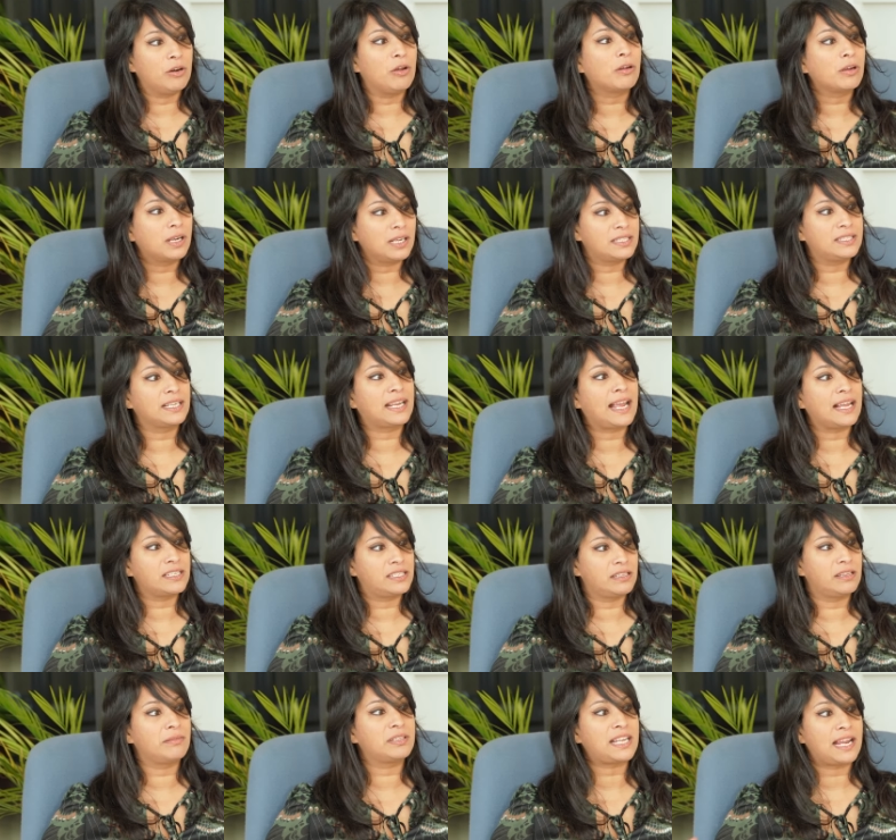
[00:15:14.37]
longer to get
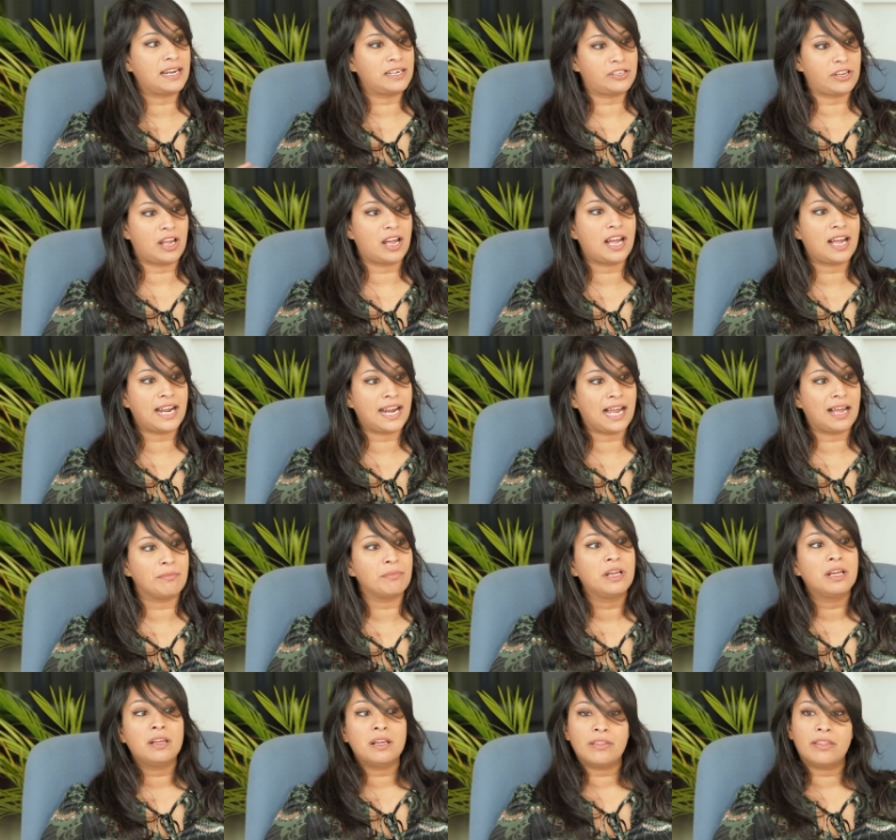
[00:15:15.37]
to the stage that I
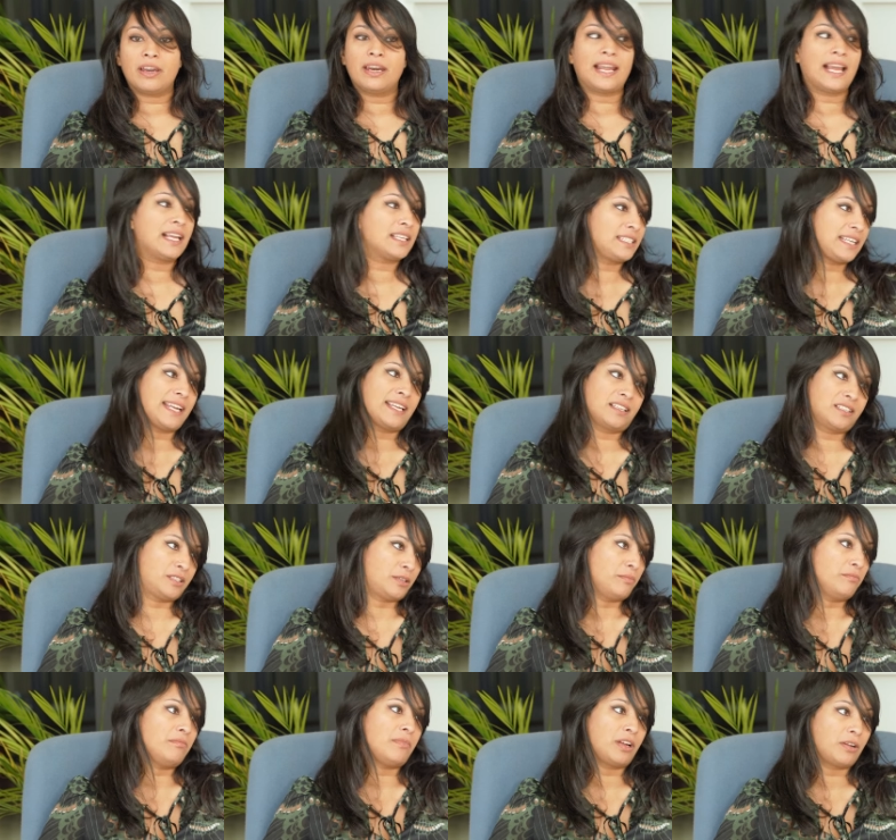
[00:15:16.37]
am than it has taken
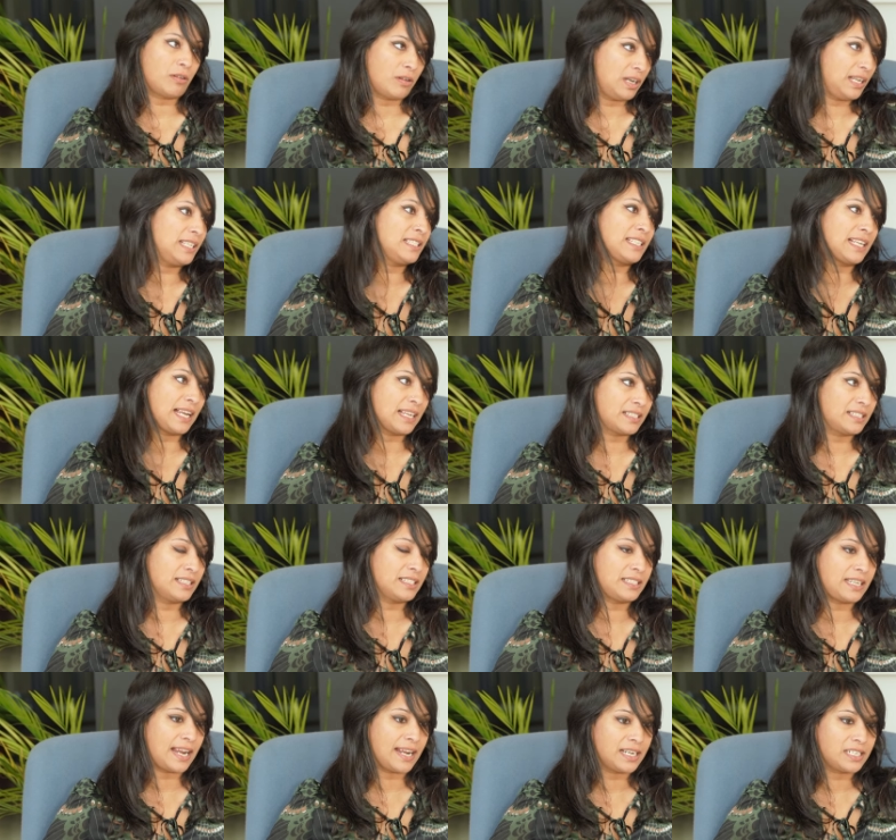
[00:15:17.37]
some of my colleagues to get to the
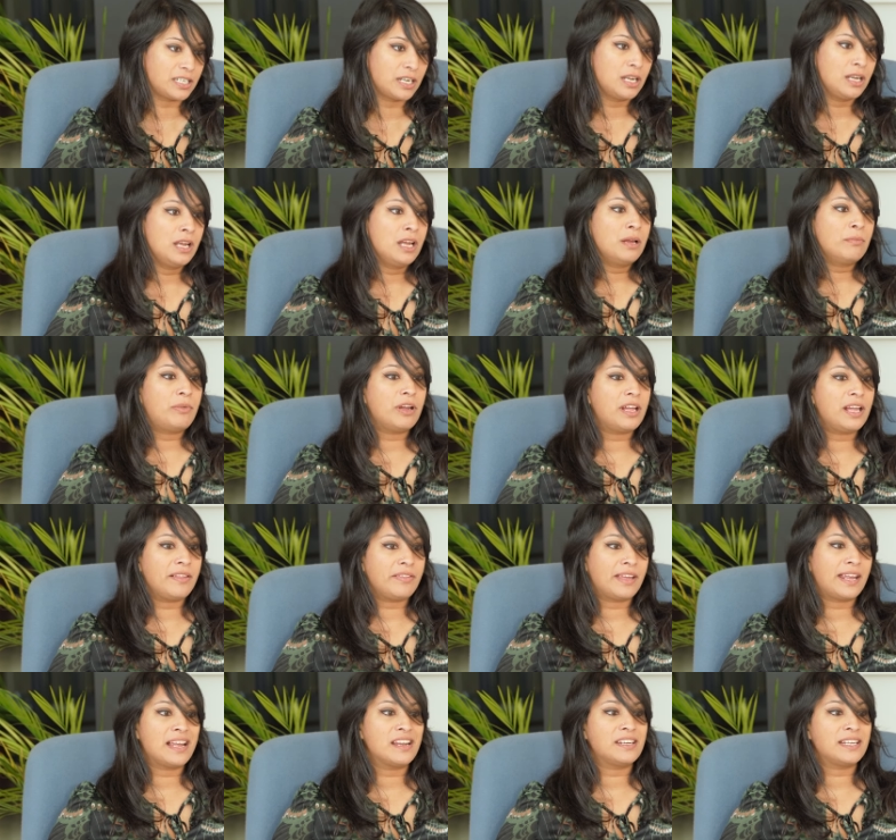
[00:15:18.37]
mm-hmm. stage. But at
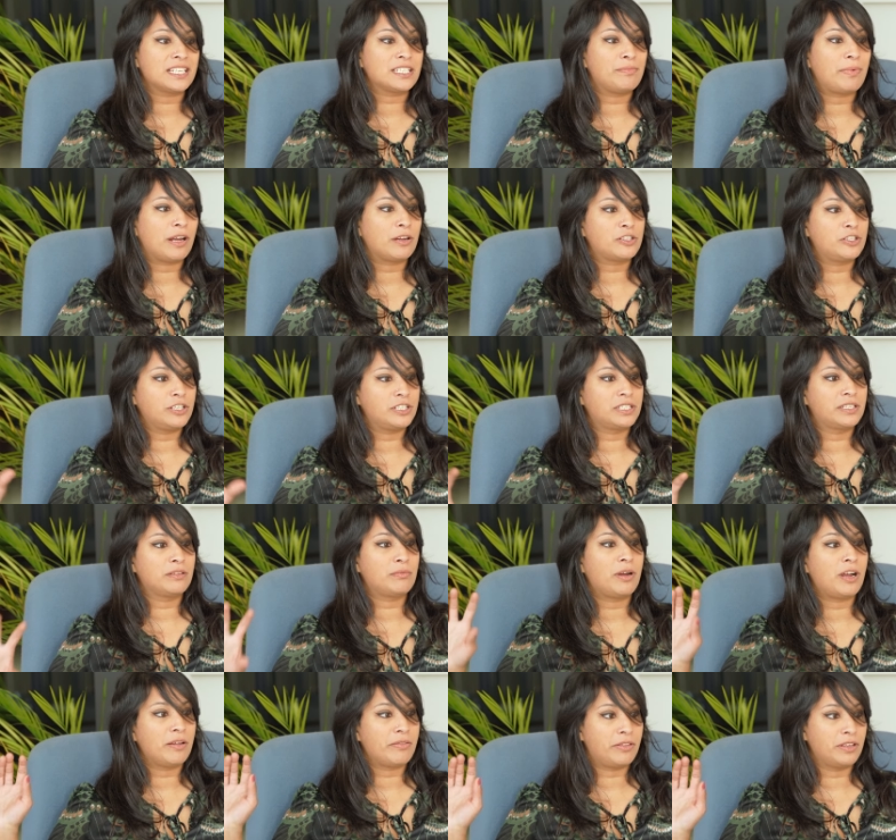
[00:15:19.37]
the end, it's about choosing
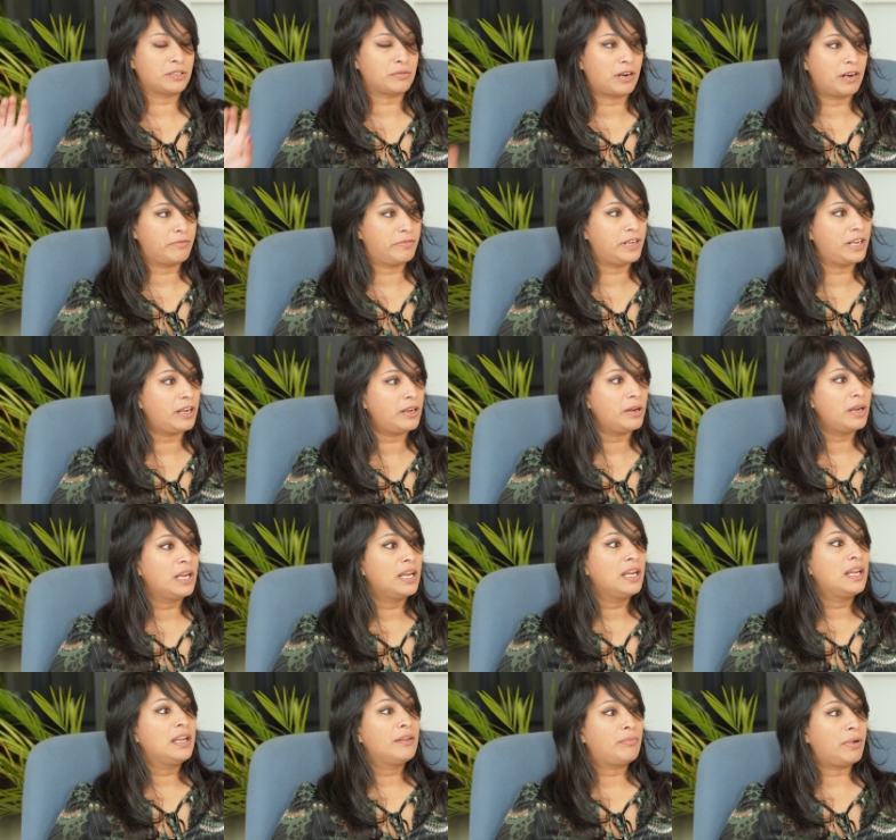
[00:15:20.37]
the path that's right for you.
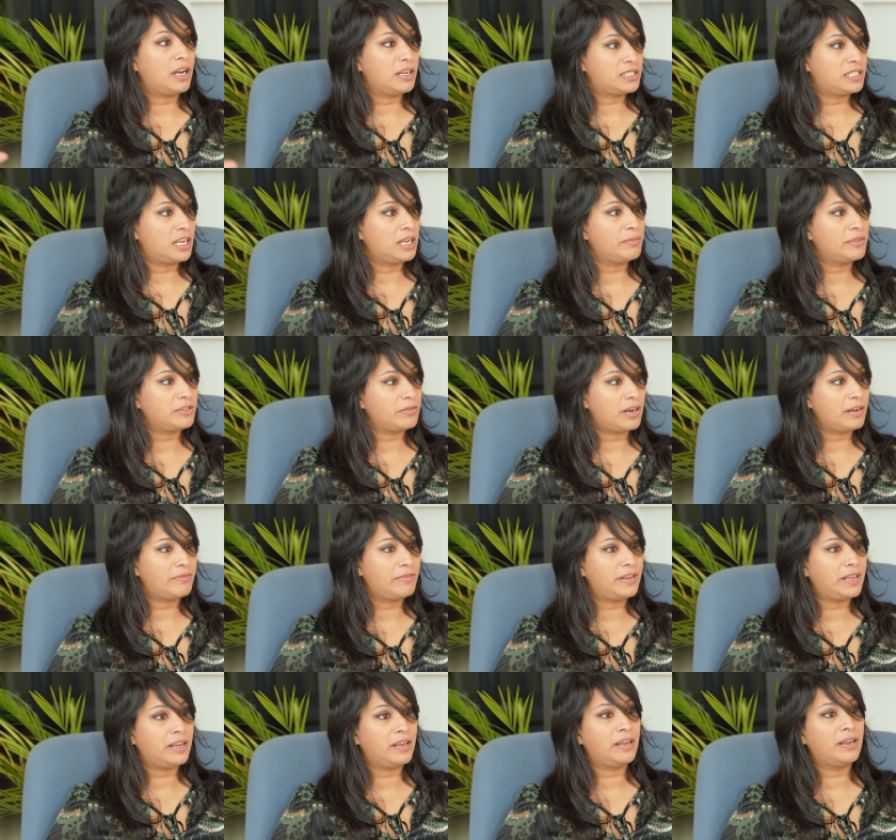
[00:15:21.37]
Mm. Part time is right
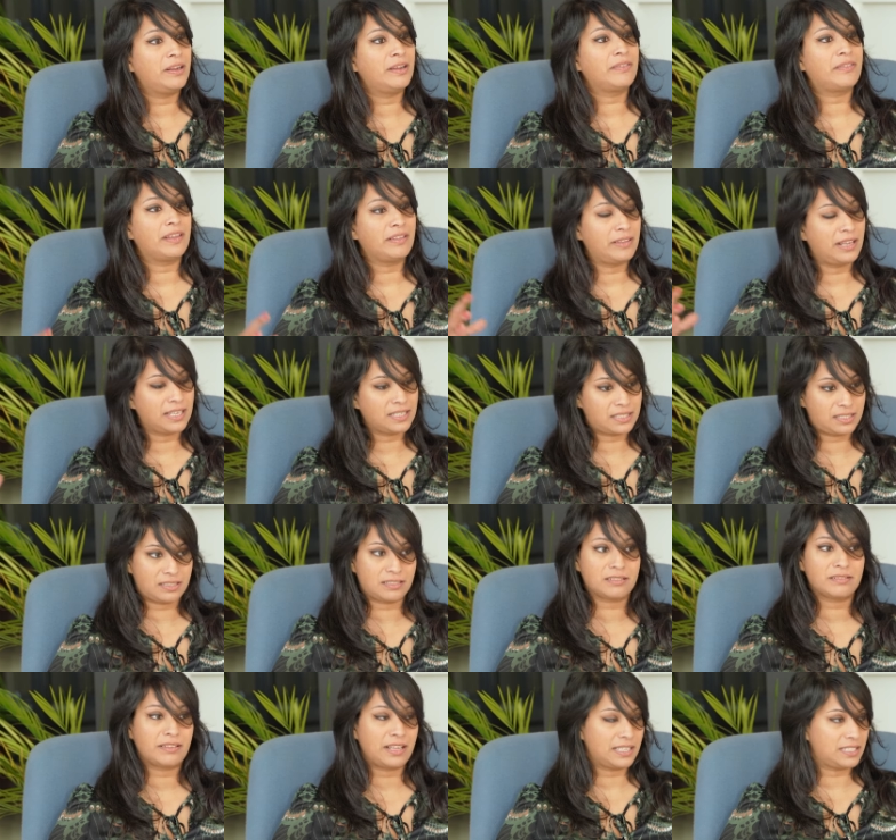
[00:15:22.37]
for you. Then
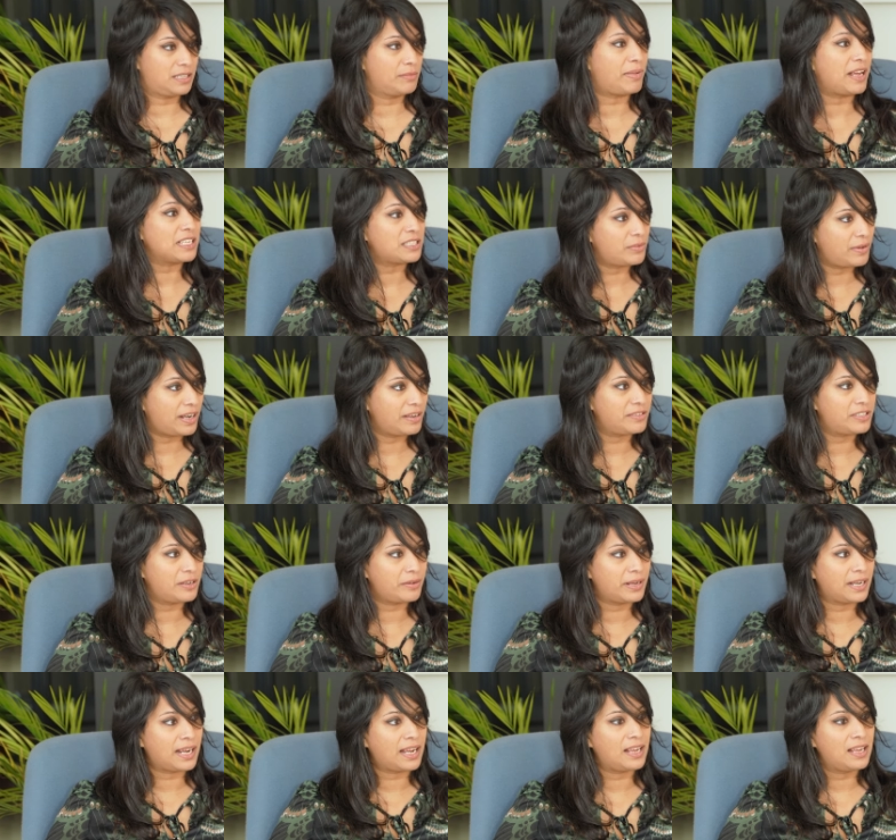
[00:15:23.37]
that's that's the best way of
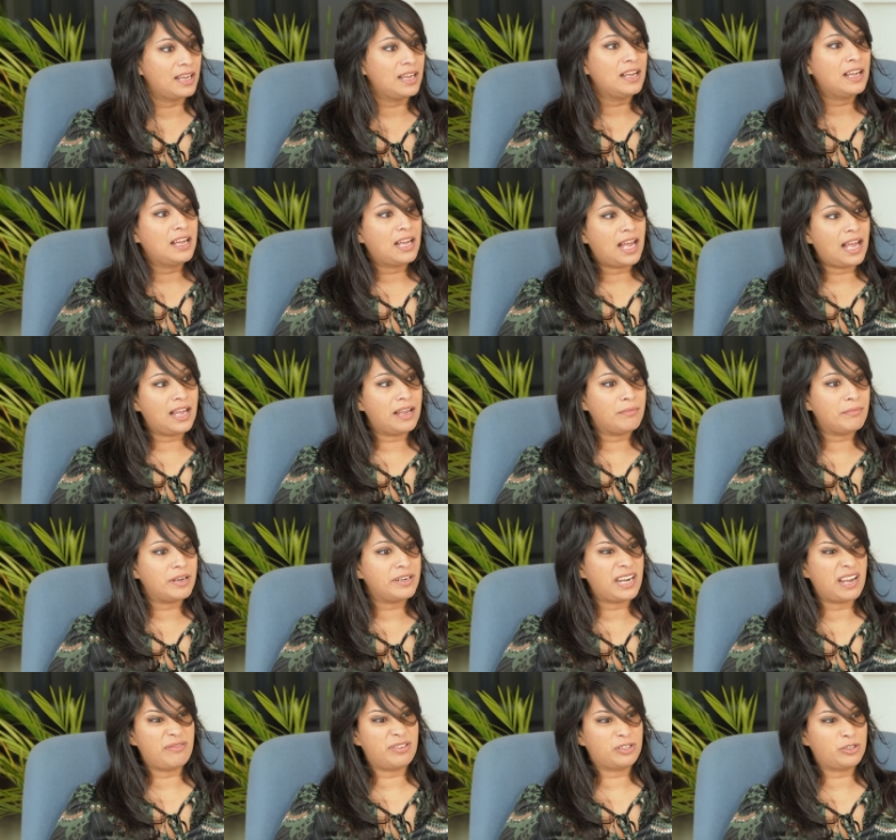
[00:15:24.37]
doing it. Um,
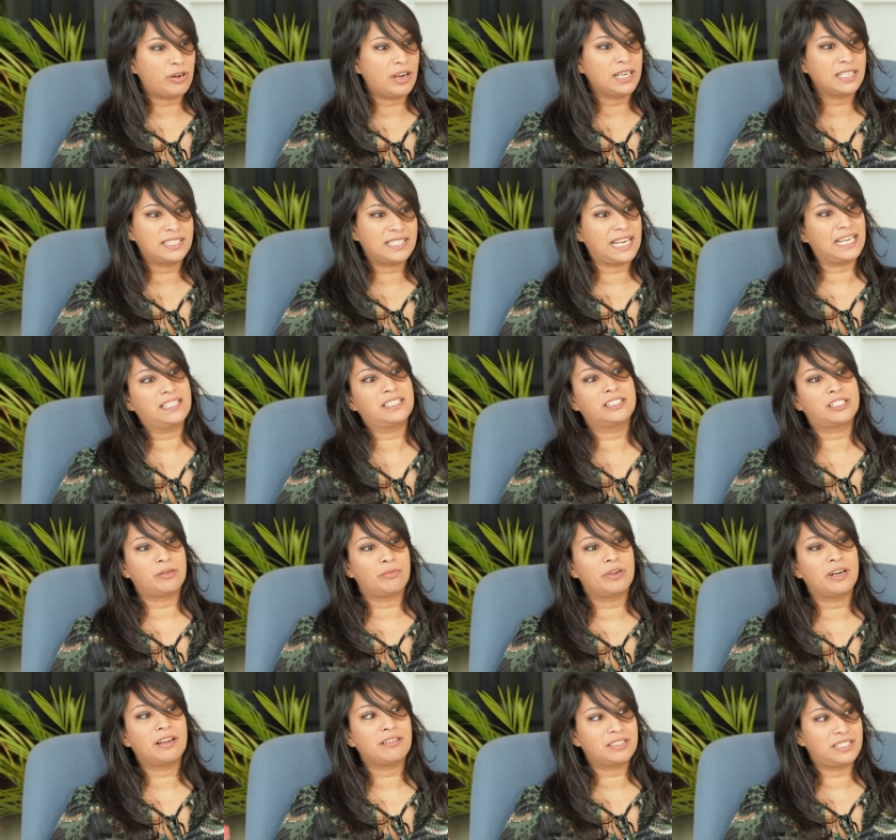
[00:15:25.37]
never try and stick to
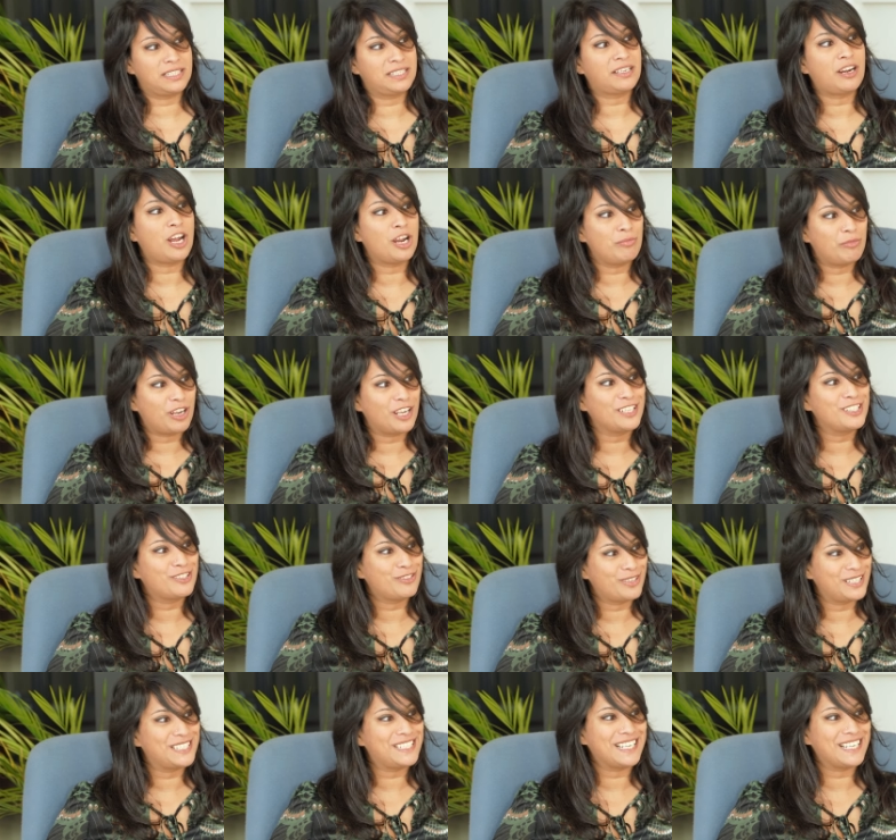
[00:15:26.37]
someone else's timelines. Always